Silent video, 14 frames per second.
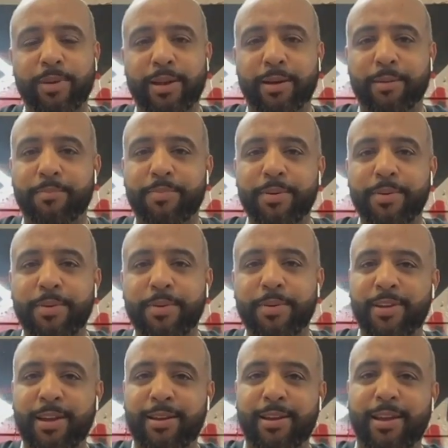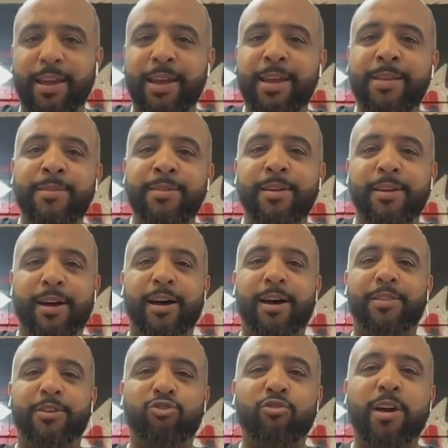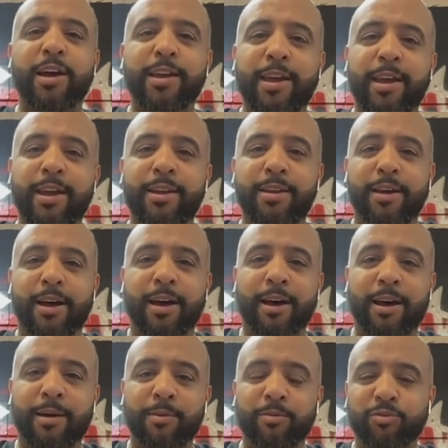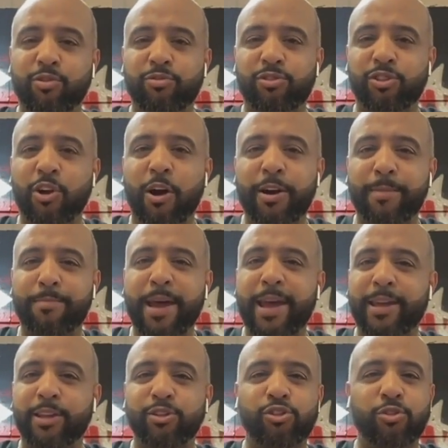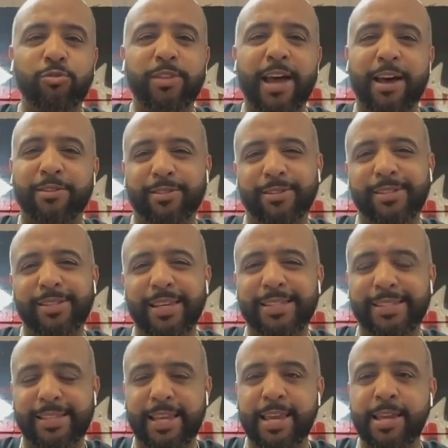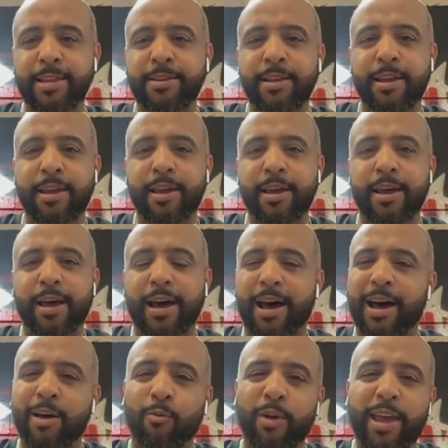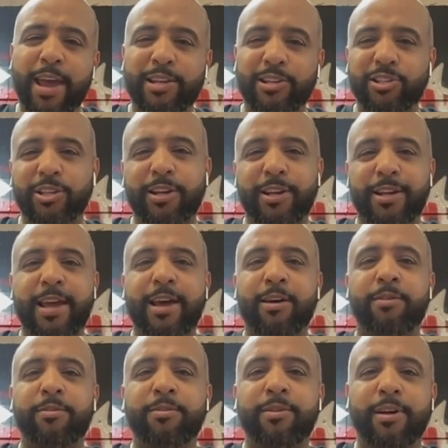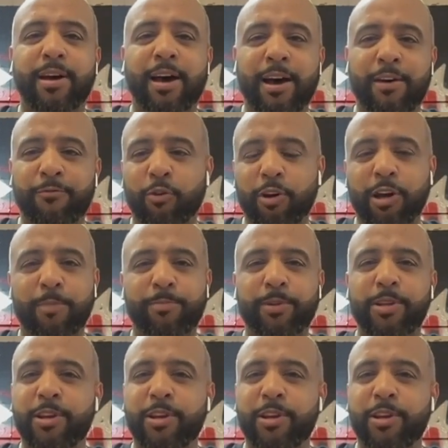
been a big event in uh, the Triad. Uh, it was started back in 2016 uh, we had to shut it down uh, for a couple of